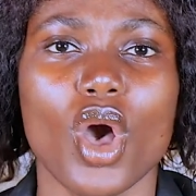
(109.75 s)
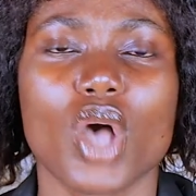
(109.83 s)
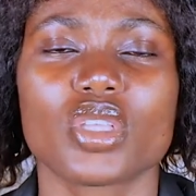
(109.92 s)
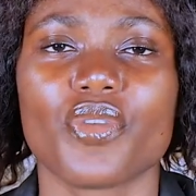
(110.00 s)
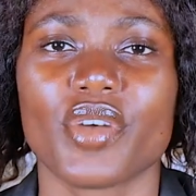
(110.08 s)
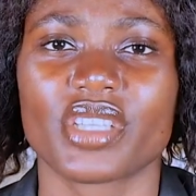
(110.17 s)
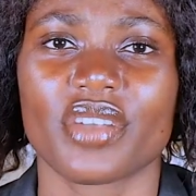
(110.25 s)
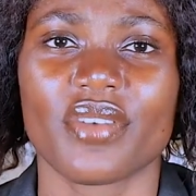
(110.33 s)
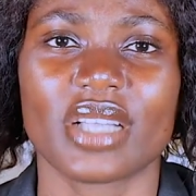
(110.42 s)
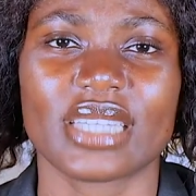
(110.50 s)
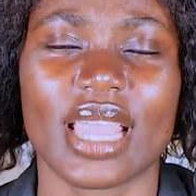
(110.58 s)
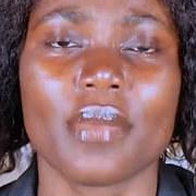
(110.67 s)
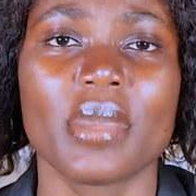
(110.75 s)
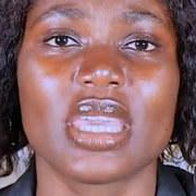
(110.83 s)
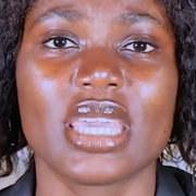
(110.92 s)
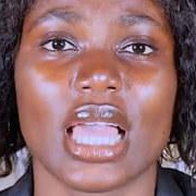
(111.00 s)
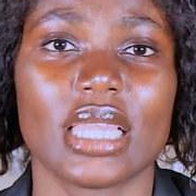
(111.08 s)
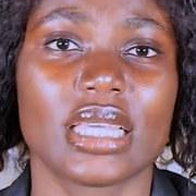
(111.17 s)
Also, for a graduate
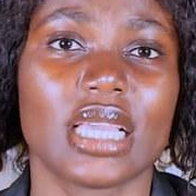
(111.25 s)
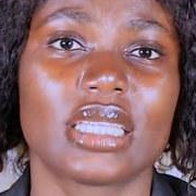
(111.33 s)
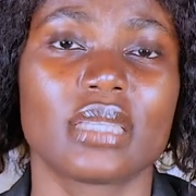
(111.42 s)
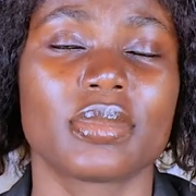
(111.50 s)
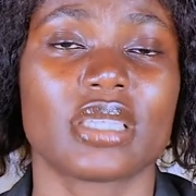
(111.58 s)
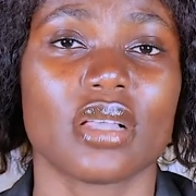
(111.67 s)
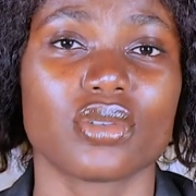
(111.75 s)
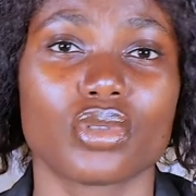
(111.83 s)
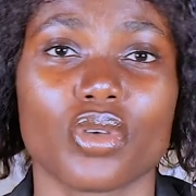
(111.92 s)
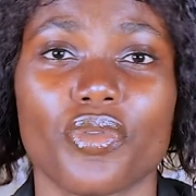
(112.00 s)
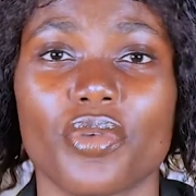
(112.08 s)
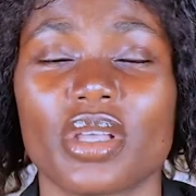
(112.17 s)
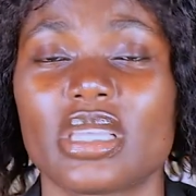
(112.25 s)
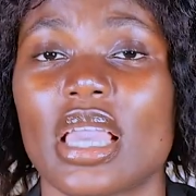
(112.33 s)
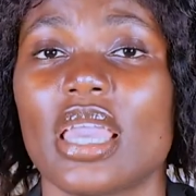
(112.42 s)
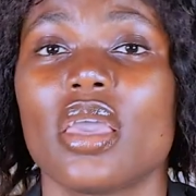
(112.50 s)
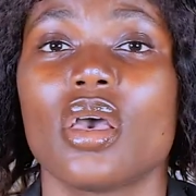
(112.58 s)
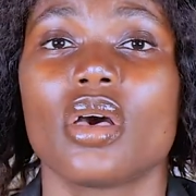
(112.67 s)
MAK allegations, also so full
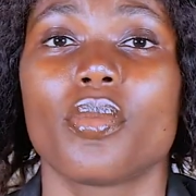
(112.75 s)
yet,